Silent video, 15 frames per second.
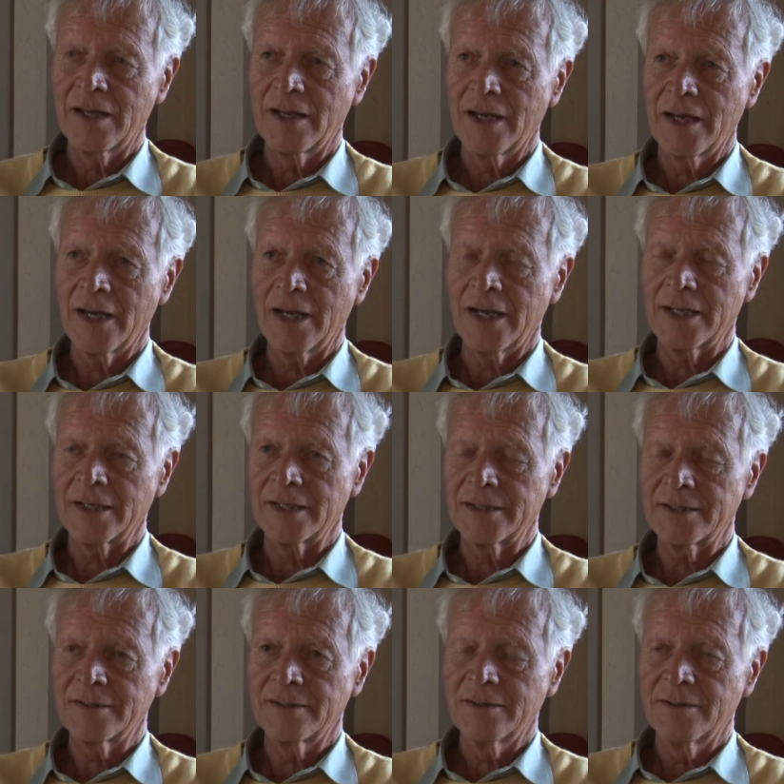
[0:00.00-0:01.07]

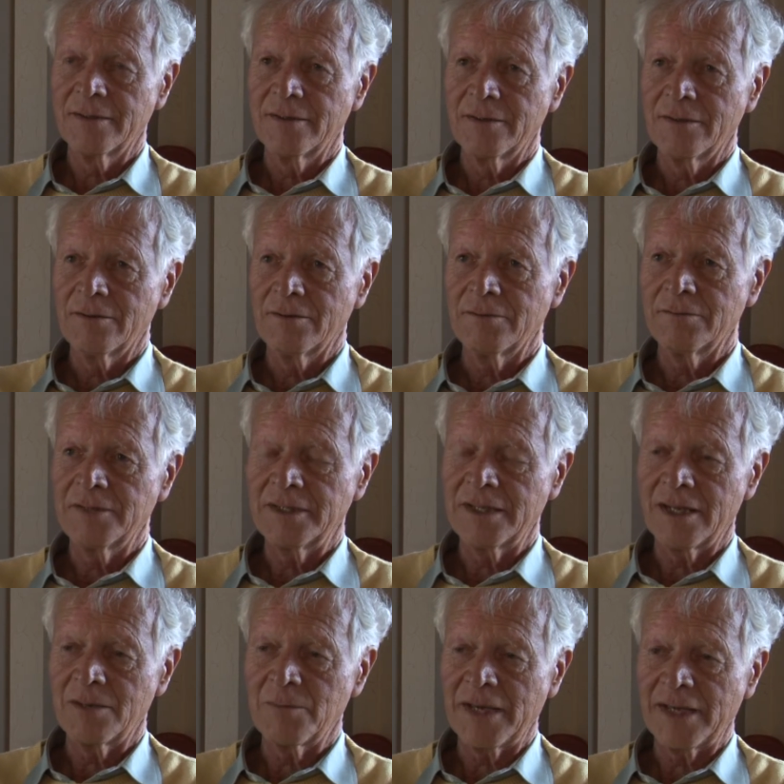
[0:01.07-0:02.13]
and we
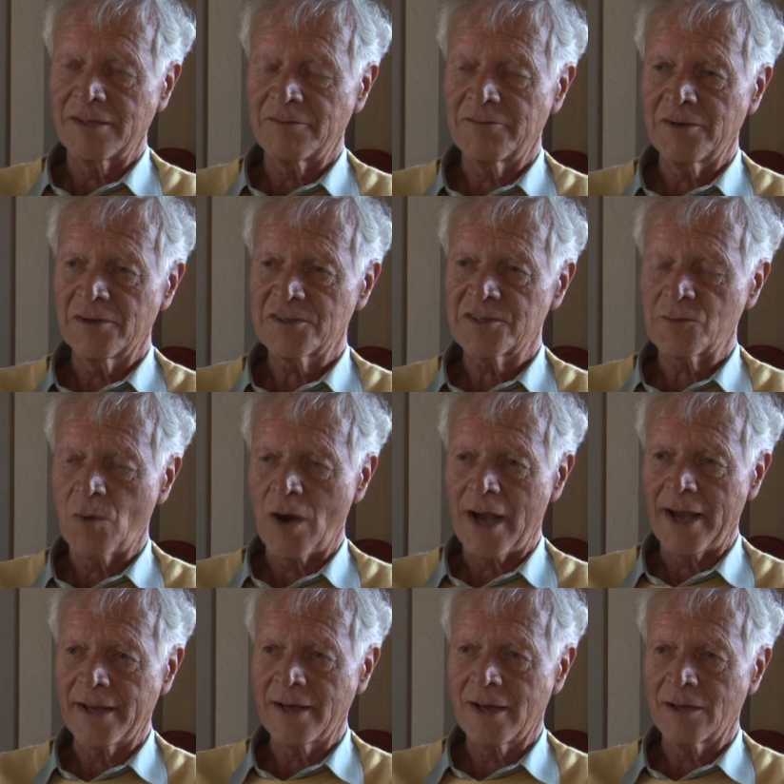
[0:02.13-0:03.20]
then made first
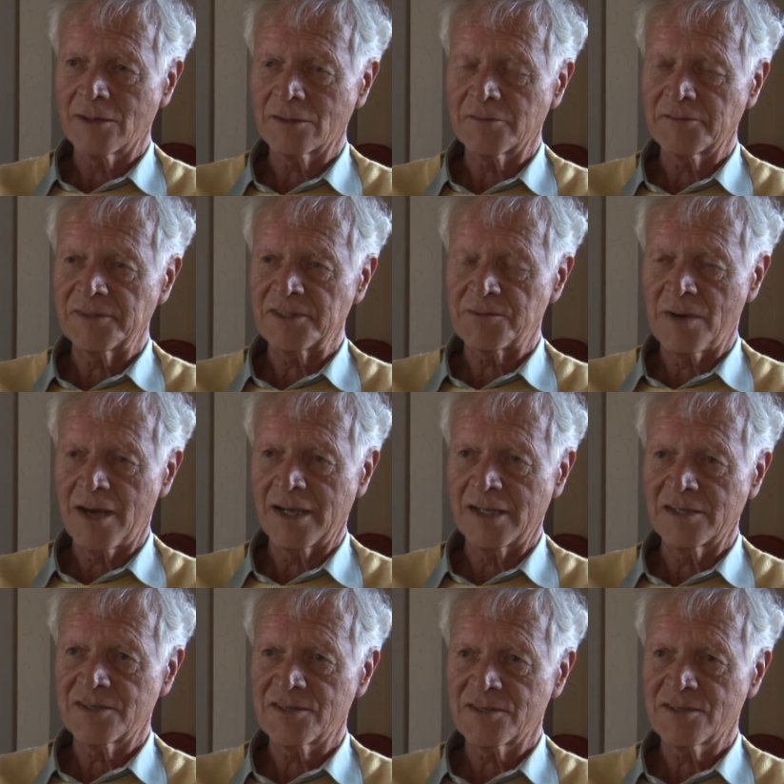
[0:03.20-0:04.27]
wine out of these
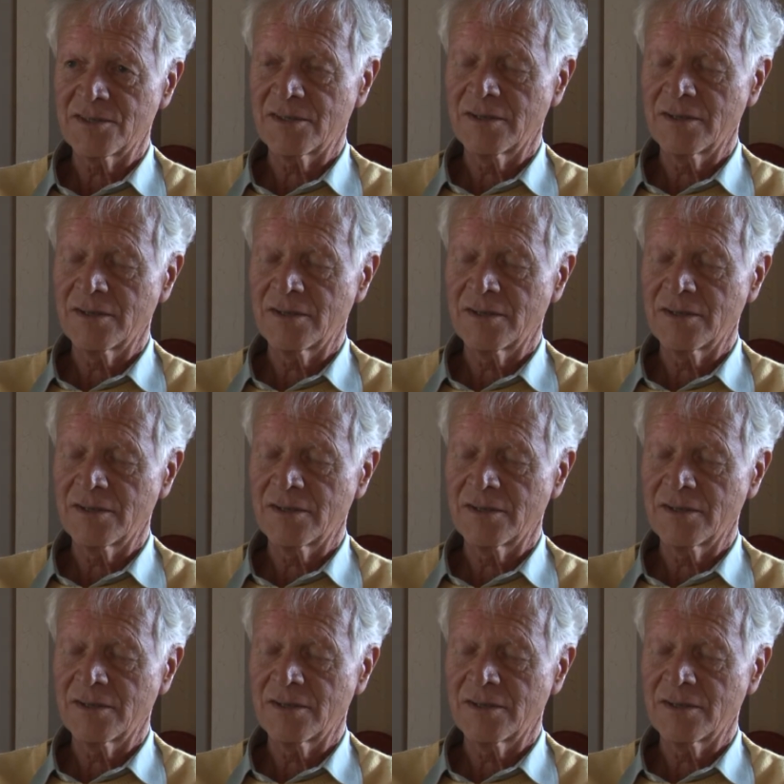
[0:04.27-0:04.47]
vines